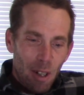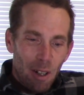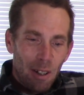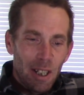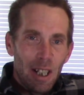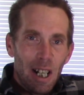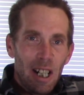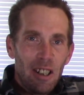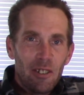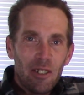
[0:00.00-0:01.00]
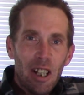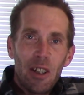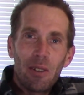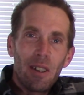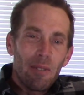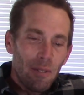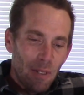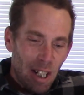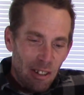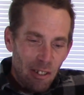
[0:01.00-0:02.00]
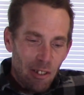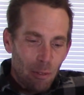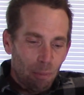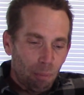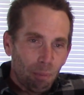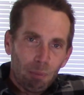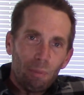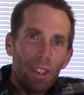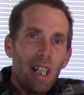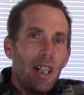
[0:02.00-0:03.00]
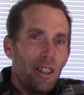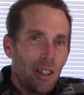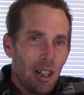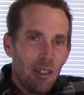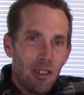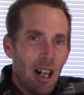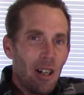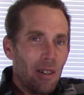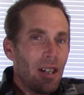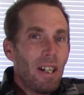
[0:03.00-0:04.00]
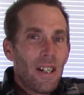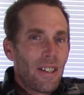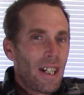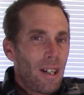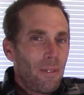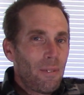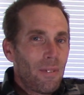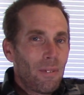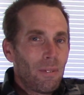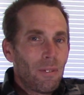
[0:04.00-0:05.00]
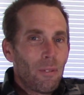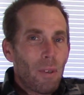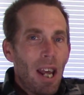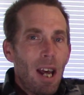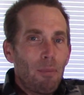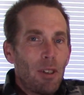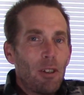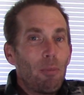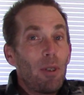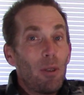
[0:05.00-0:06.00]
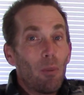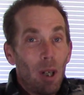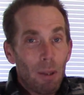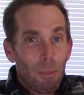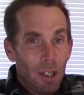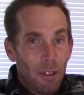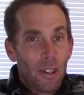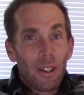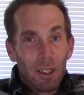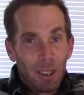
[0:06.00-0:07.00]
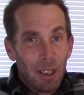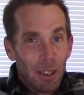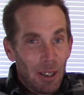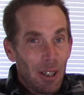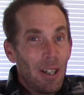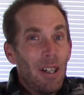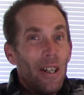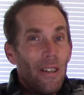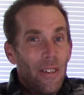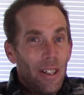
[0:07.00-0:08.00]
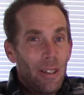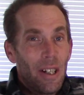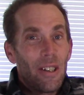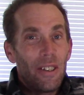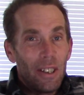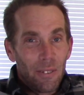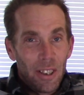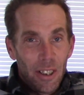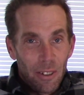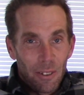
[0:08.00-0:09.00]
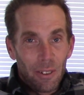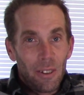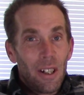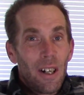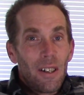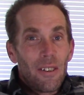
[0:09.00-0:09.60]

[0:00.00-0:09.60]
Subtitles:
REI schedule of events, and it turns out that I've happened to be 1 month earlier than the original